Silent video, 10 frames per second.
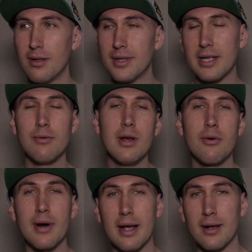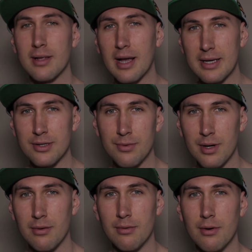that real recognize
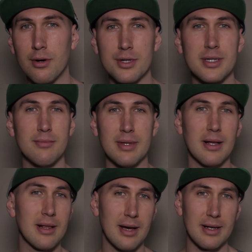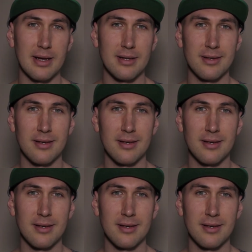real, or something like that.